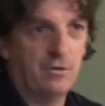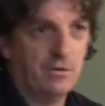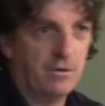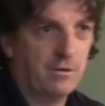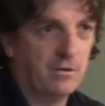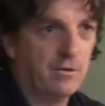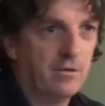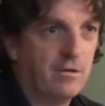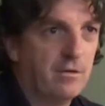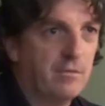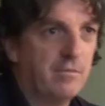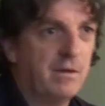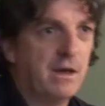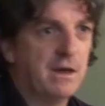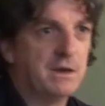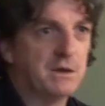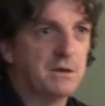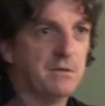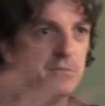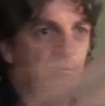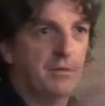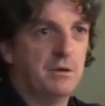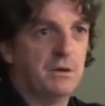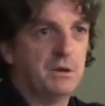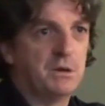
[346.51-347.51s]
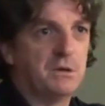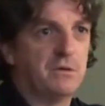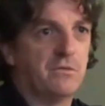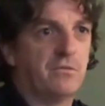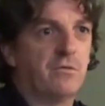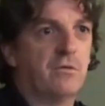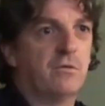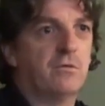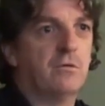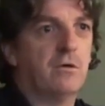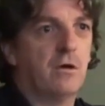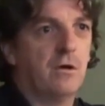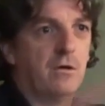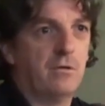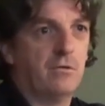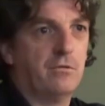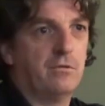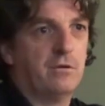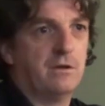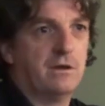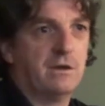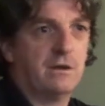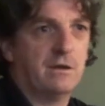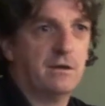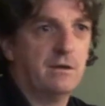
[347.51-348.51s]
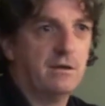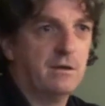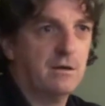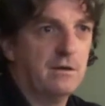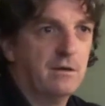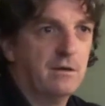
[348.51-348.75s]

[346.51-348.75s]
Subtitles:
You know, you imagine a bunch of crows